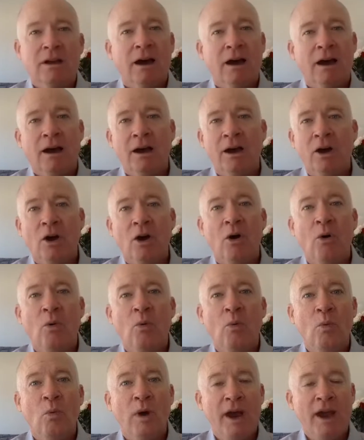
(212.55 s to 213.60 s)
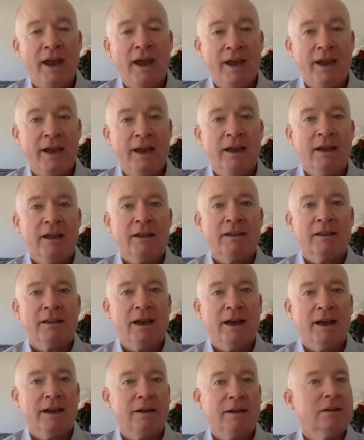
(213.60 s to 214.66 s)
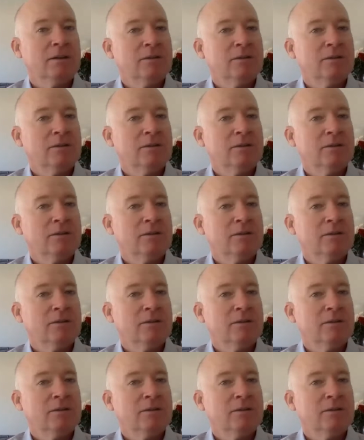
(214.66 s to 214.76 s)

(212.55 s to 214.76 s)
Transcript: a way that